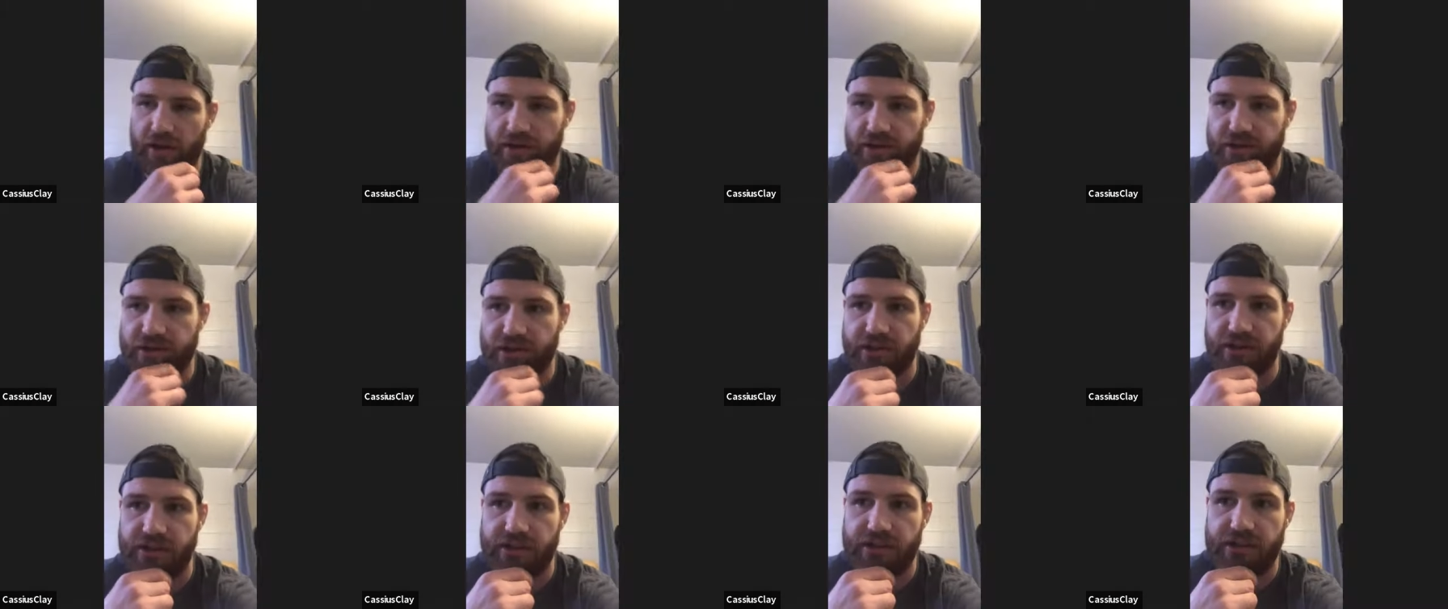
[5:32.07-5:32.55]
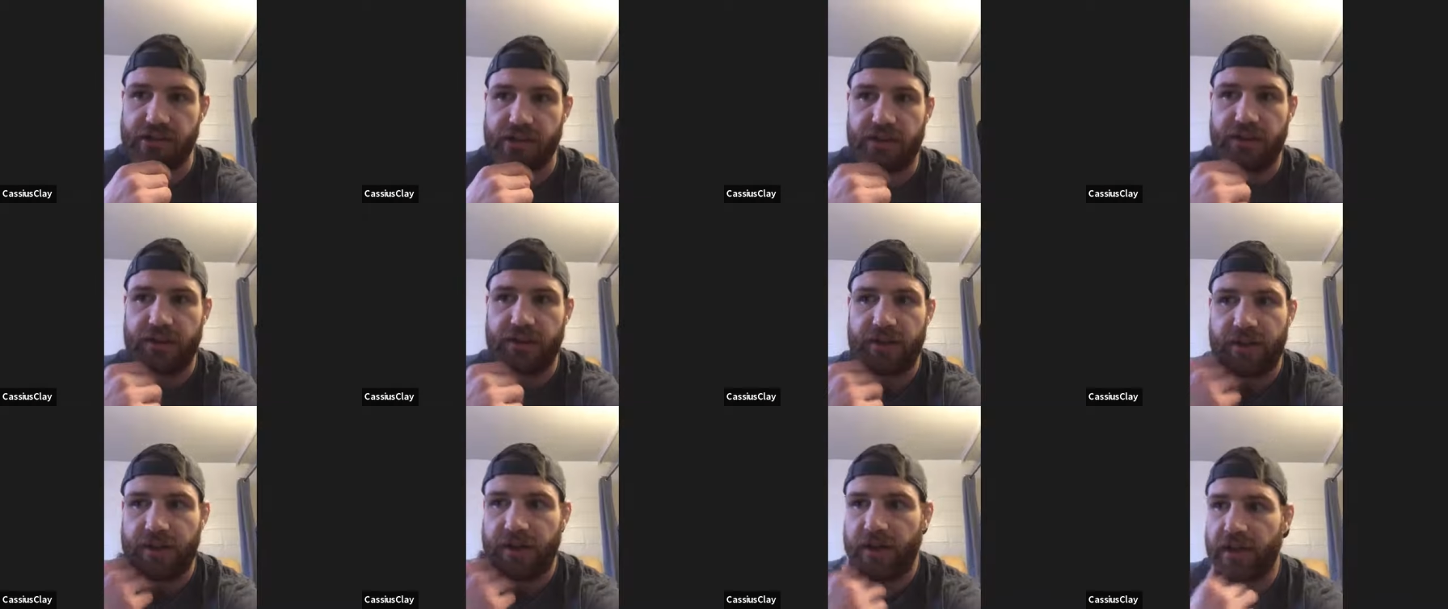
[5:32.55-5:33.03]
It's just,
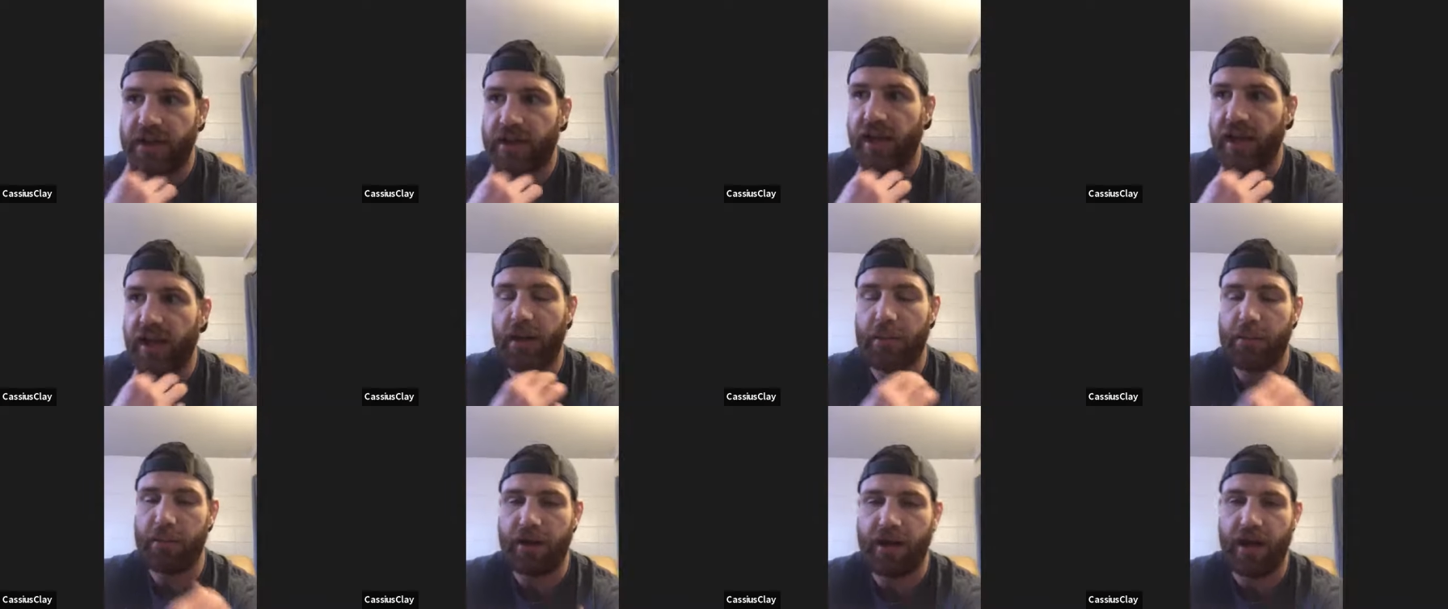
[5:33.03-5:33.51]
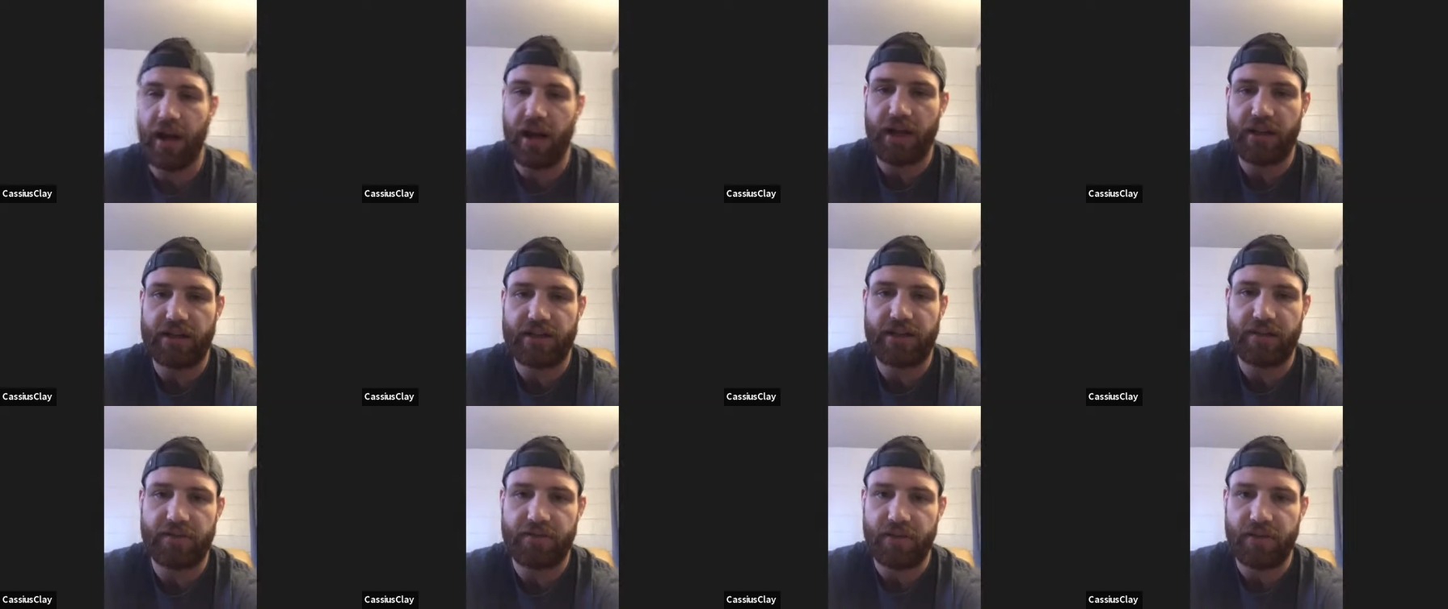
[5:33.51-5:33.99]
yeah, but
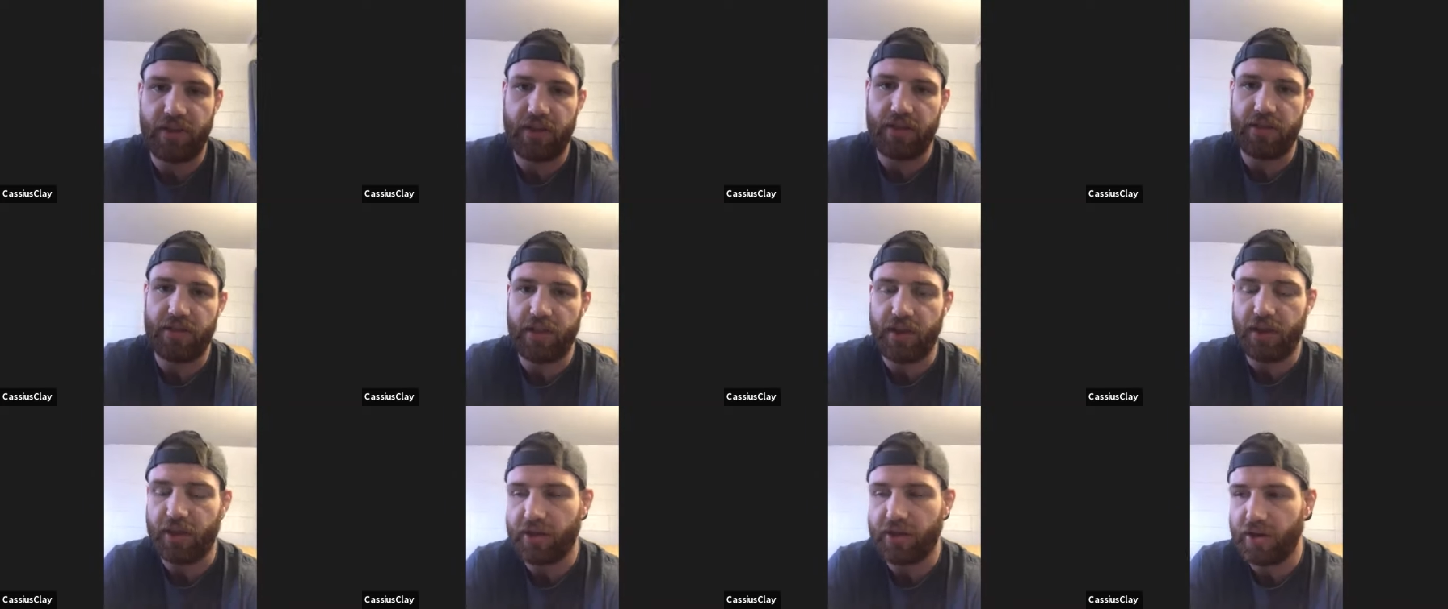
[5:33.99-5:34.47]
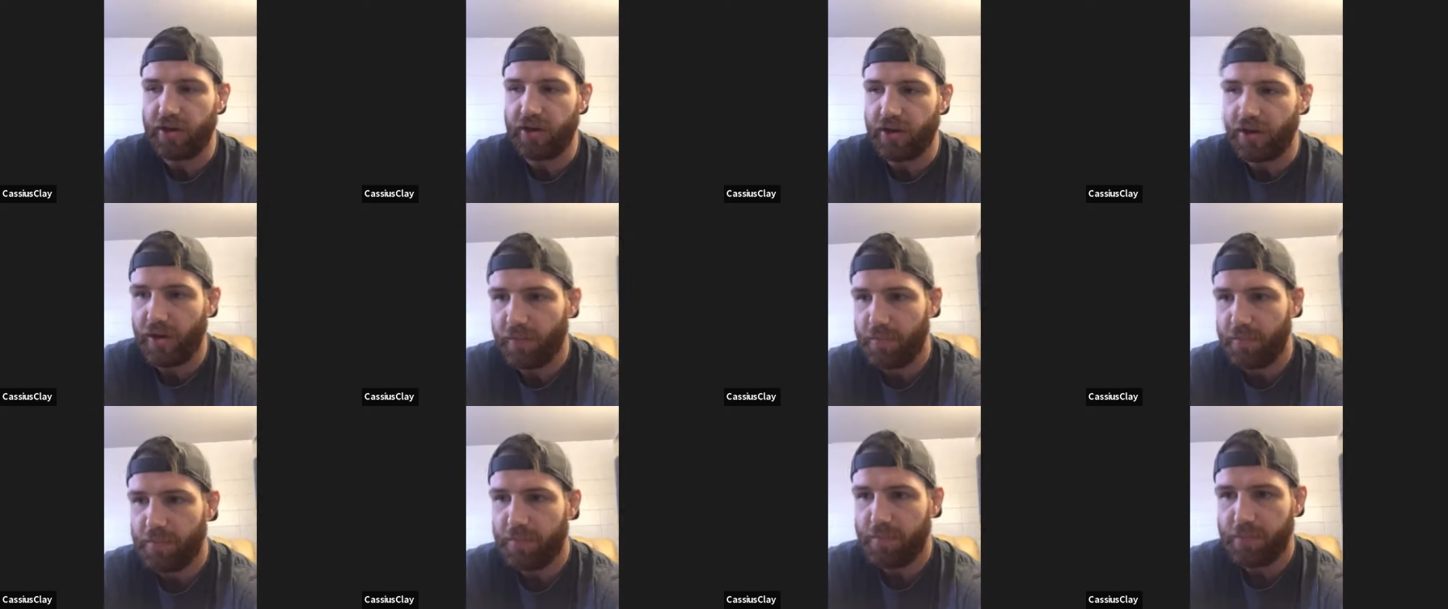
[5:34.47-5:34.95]
I definitely think, you
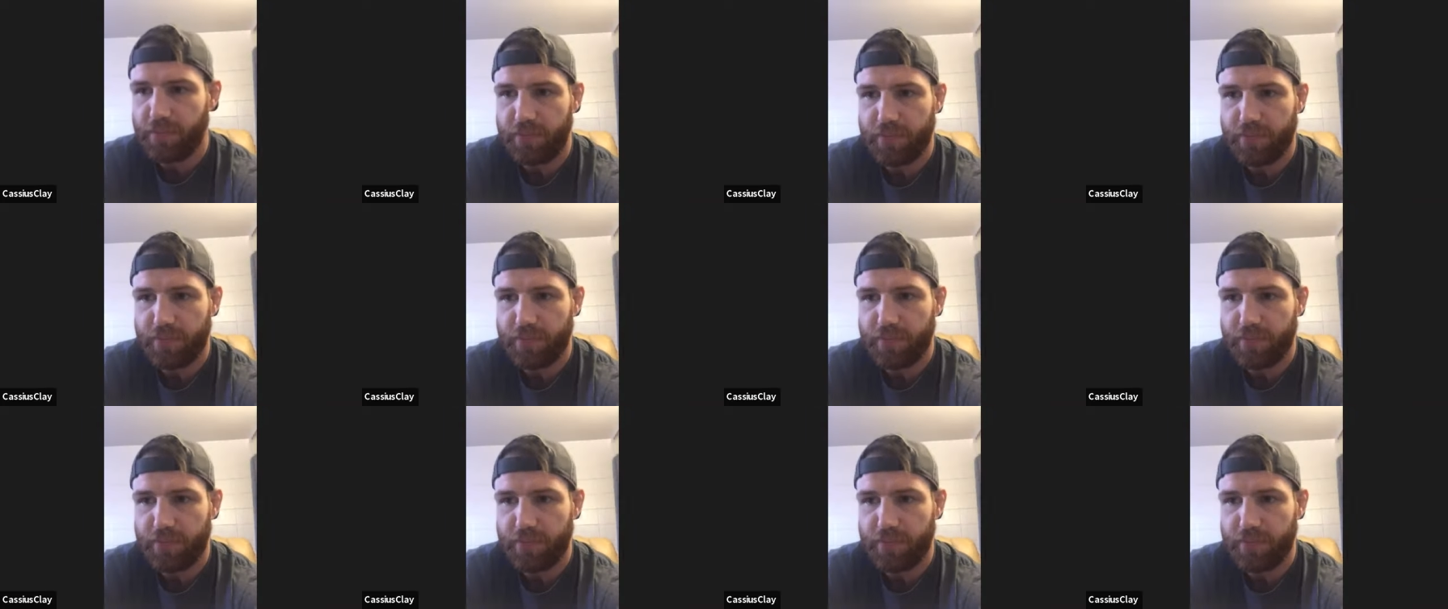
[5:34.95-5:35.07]
know,